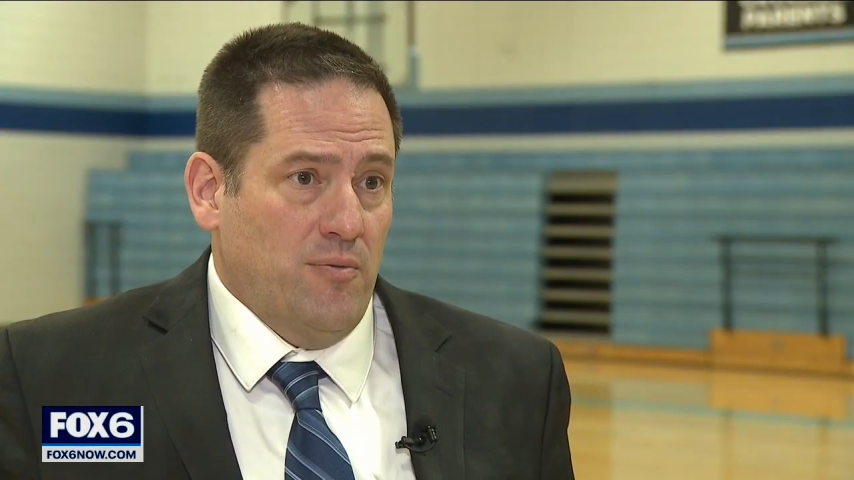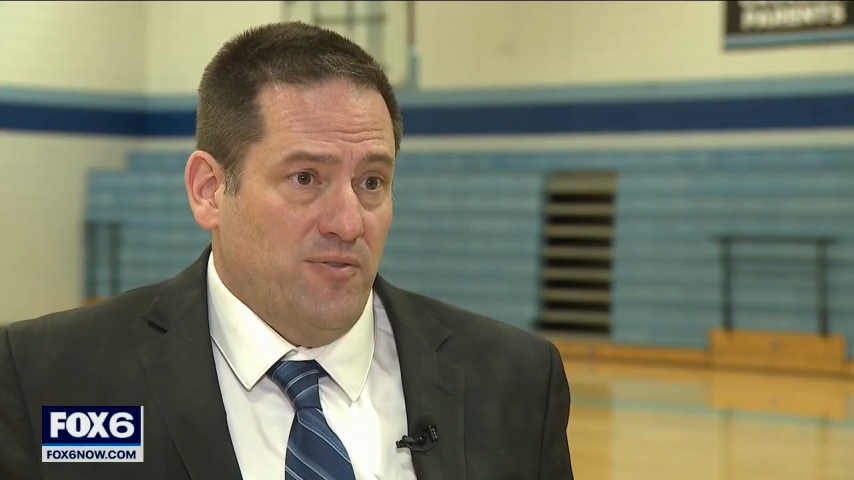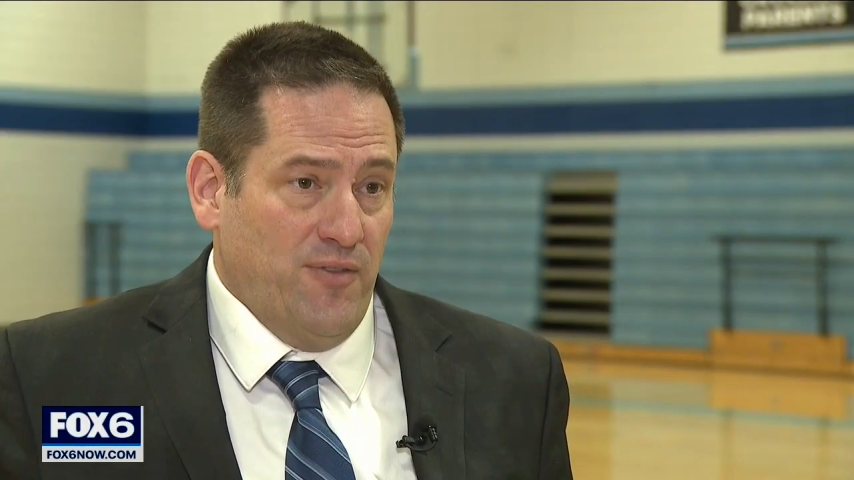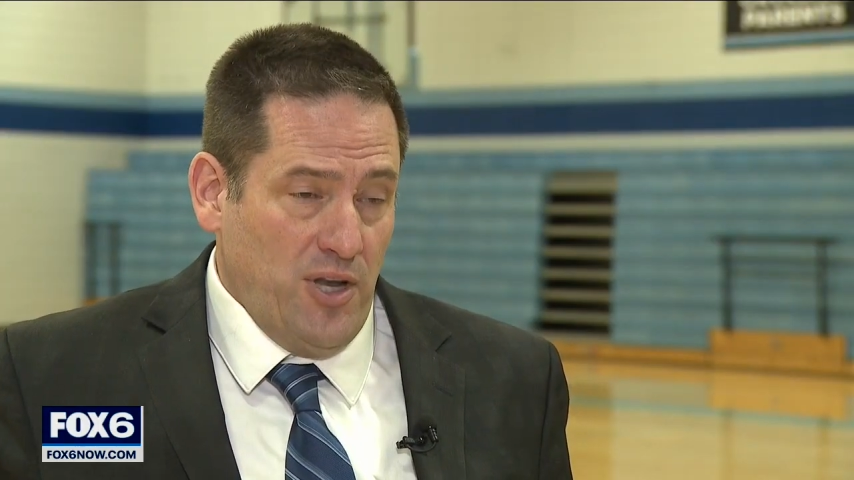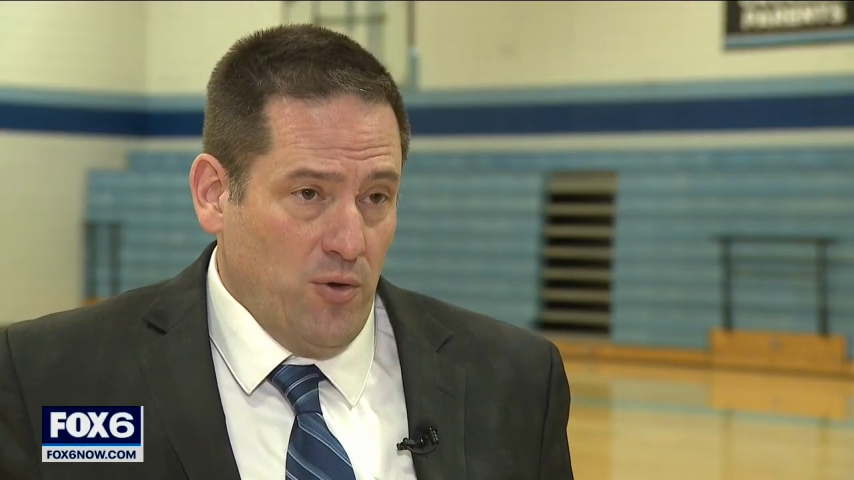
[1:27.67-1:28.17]

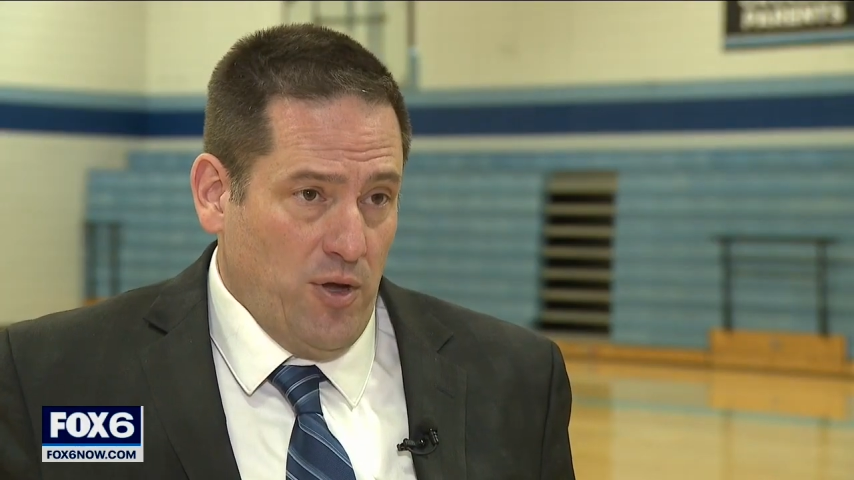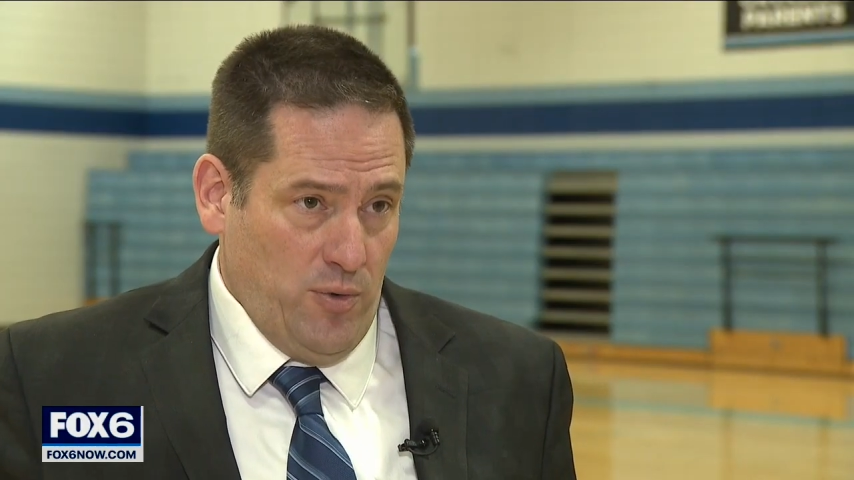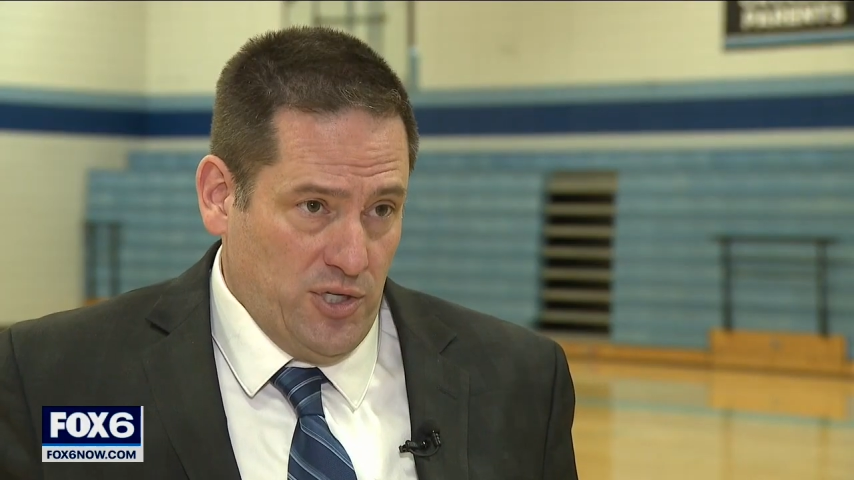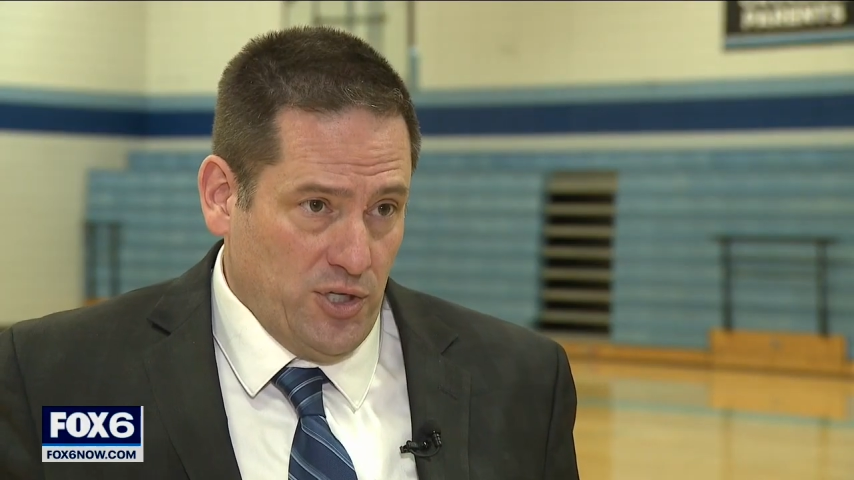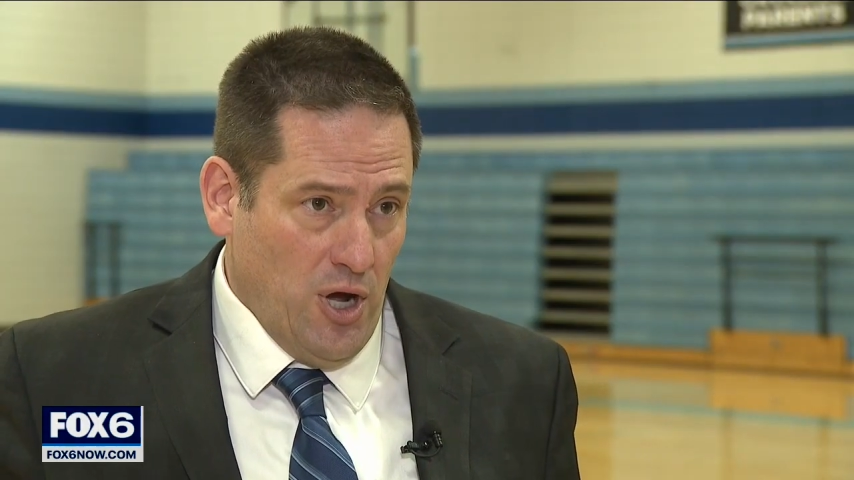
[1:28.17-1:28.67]
video that
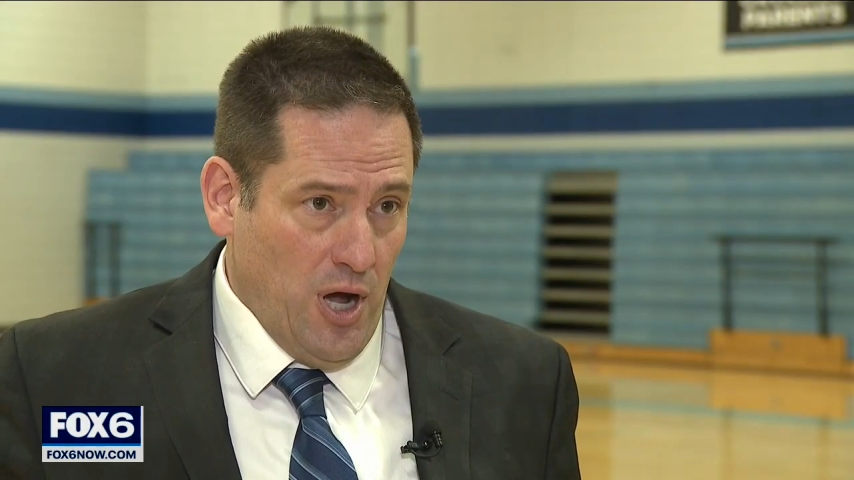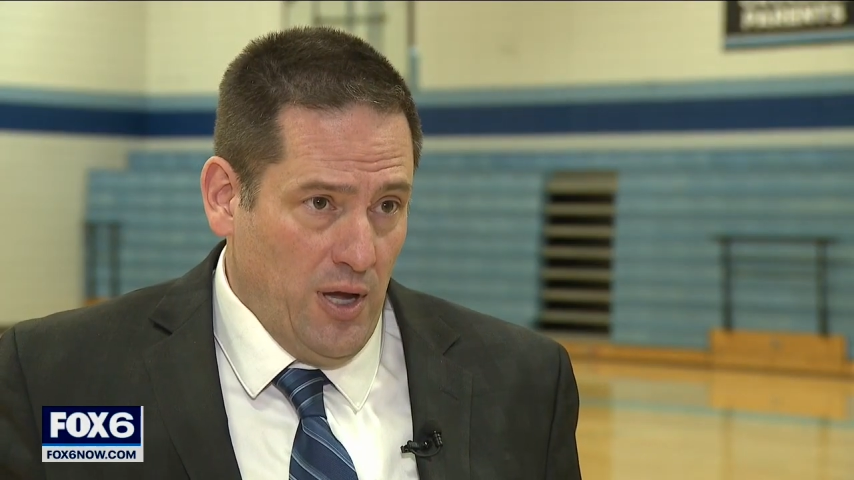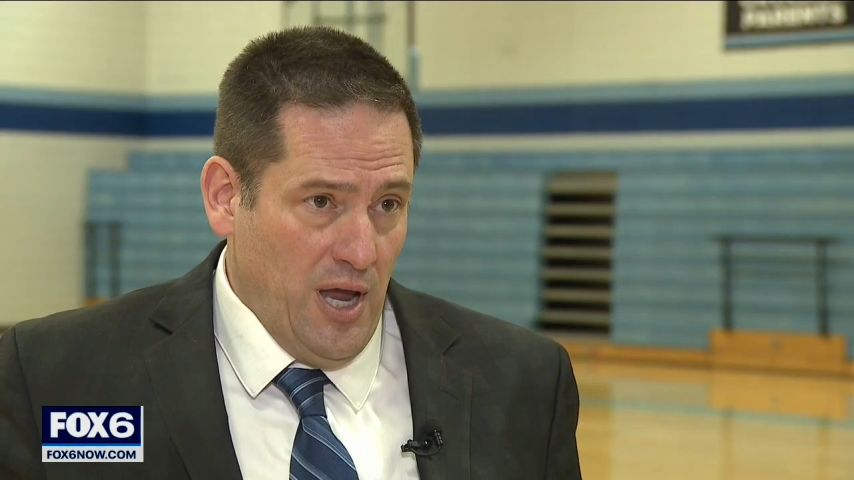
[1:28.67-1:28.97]
we saw,